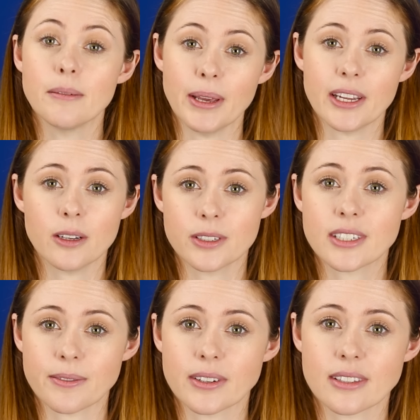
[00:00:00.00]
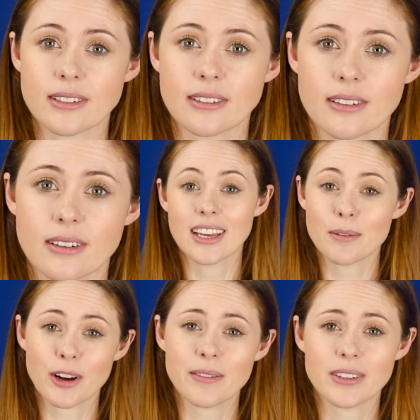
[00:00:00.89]
It made a huge difference.
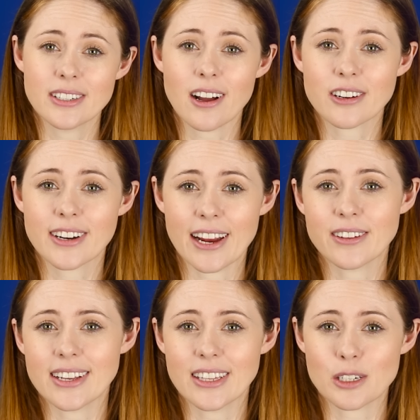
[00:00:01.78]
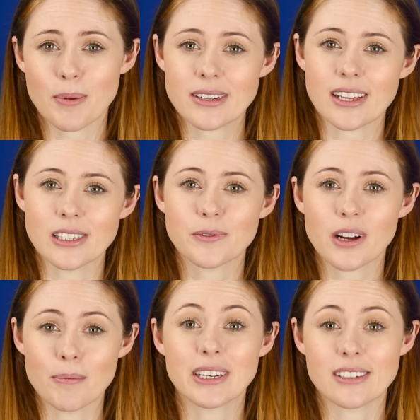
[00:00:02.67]
And I'm grateful to Doctor Carolyn Lentsch-Parcells for
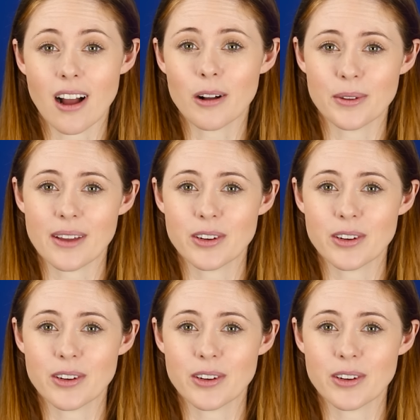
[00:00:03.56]
coming to talk with